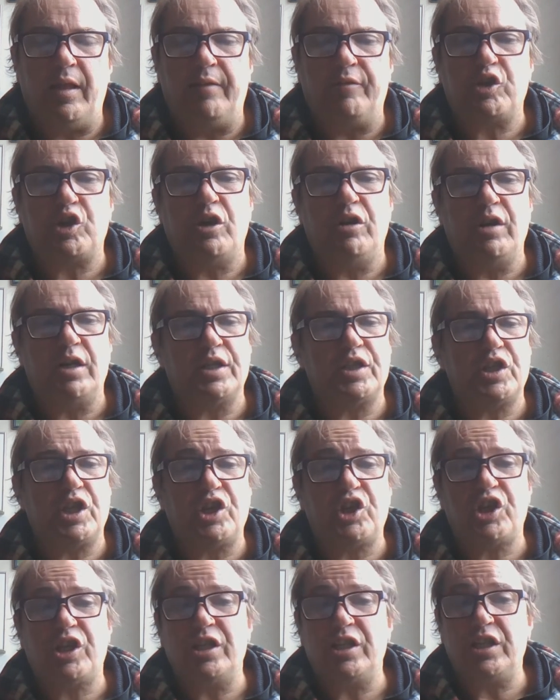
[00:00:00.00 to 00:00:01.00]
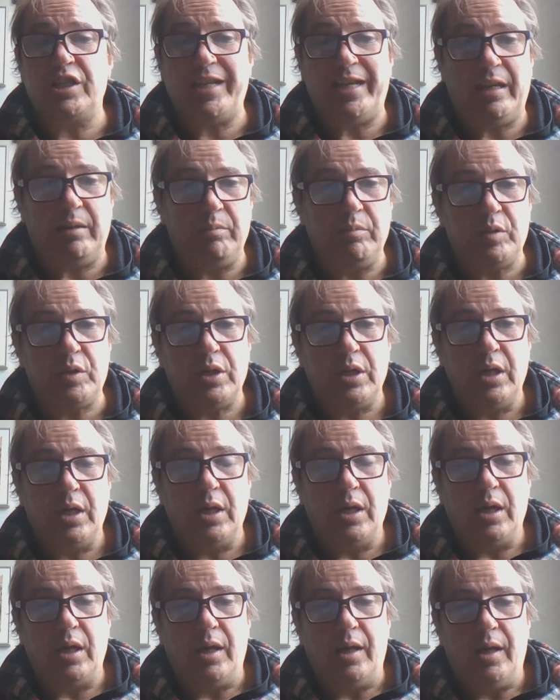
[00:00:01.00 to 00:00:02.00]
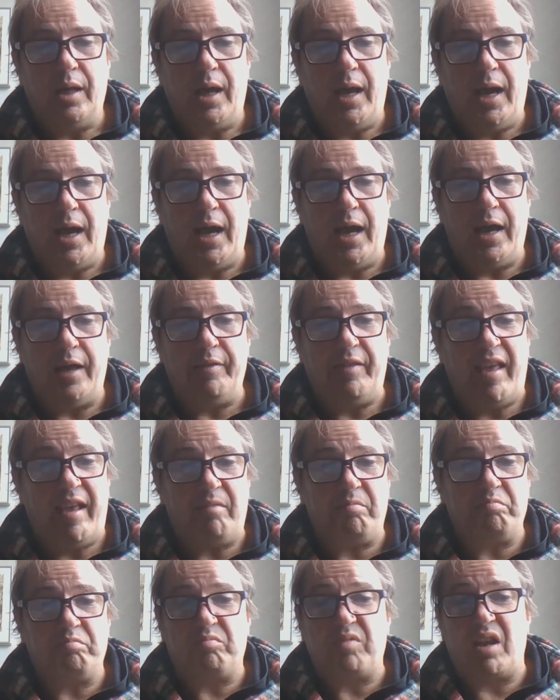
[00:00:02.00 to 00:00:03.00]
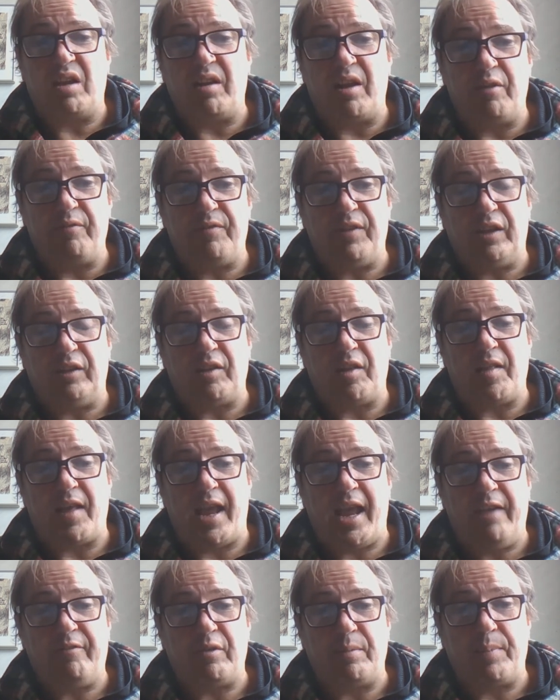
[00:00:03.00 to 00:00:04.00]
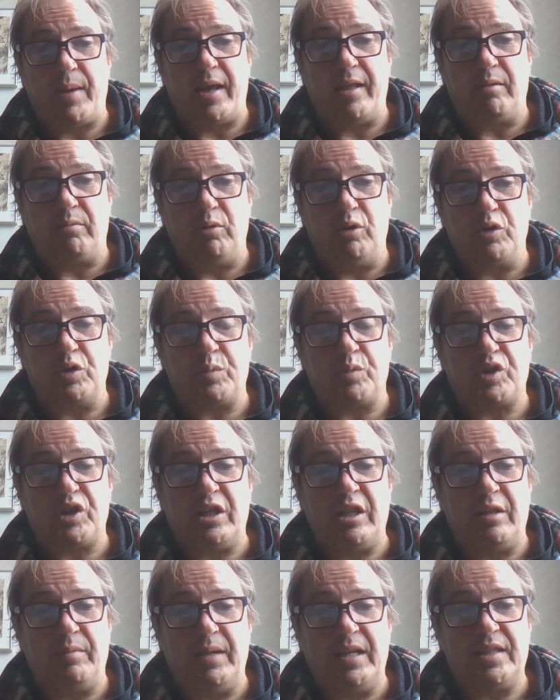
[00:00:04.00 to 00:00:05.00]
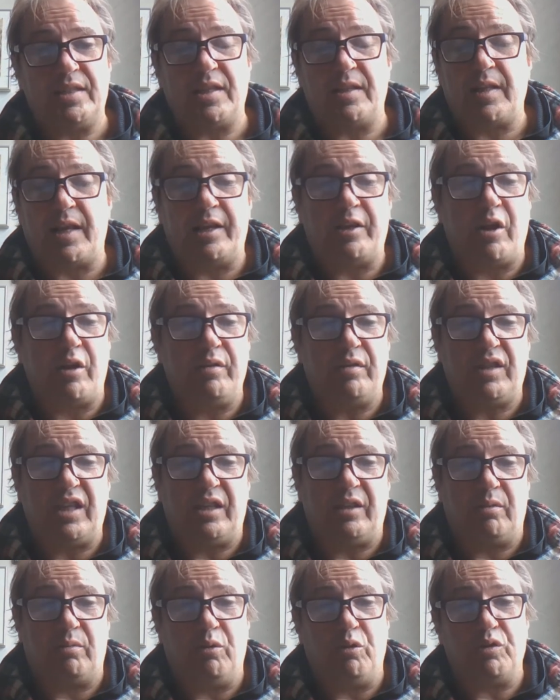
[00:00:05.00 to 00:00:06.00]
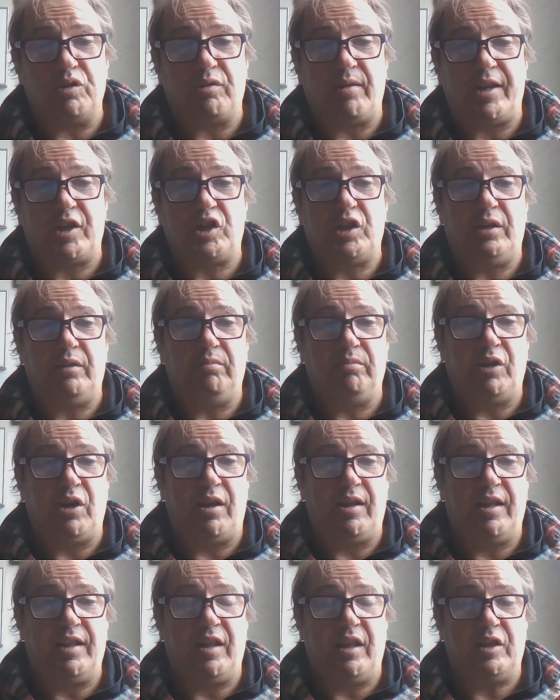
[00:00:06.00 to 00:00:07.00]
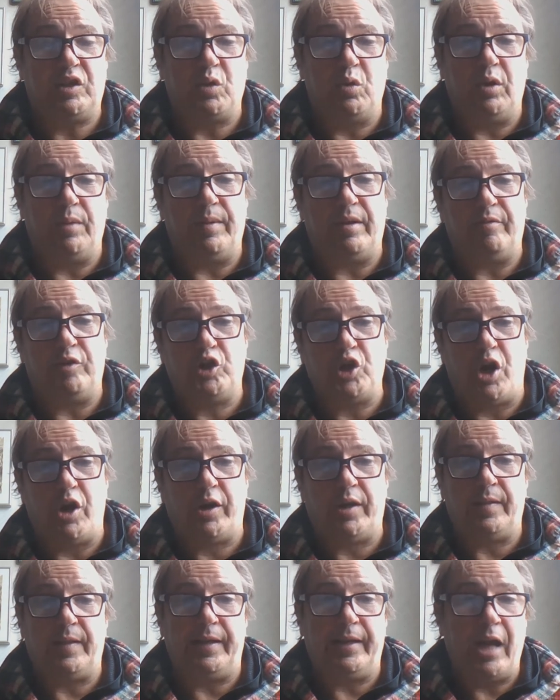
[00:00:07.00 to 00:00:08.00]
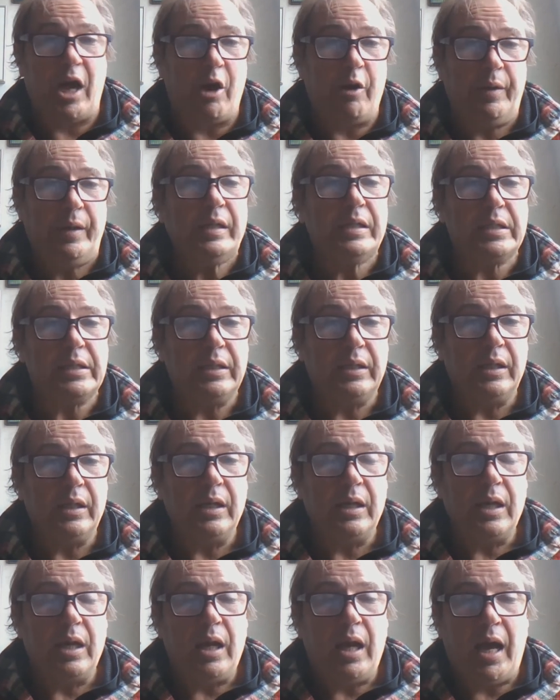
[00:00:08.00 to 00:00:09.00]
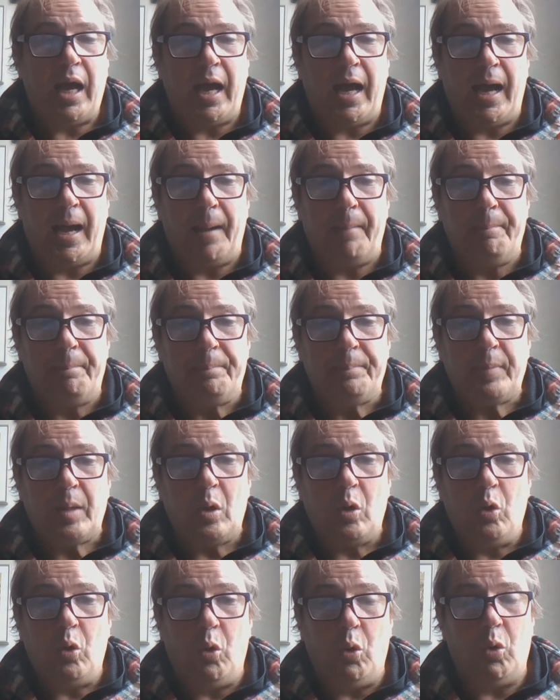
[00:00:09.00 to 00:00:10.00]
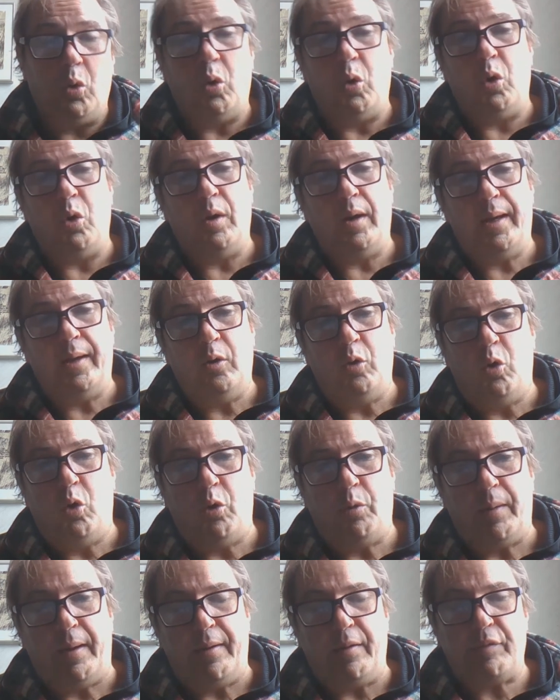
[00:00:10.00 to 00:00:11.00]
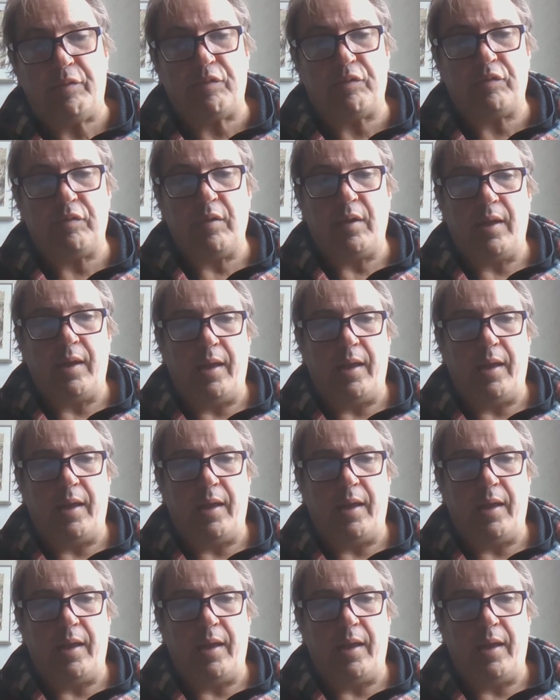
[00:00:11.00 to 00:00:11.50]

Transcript: they've showed us such contempt that they don't think that they have to obey the rules, which either means that they don't think the rules are actually, you know, it's all a bit of a joke and they know it, or else